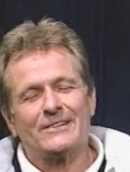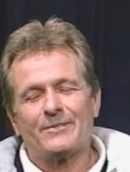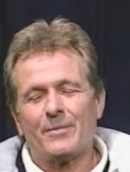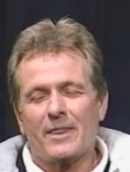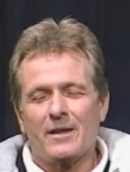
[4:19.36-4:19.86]

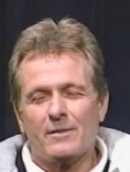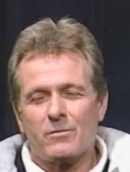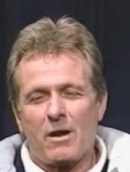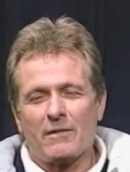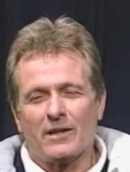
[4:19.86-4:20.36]
Classic bad
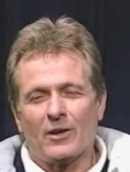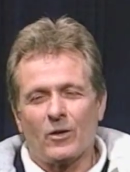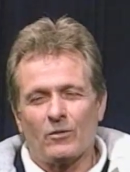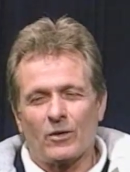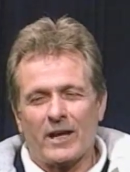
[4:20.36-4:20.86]
guy. Probably a little
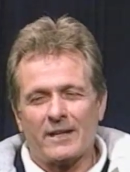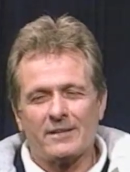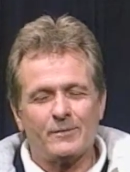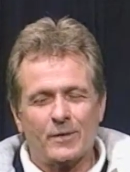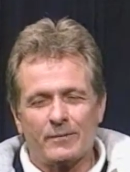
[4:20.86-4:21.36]

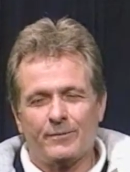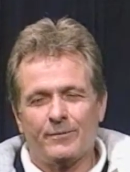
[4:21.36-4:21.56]
overacting, but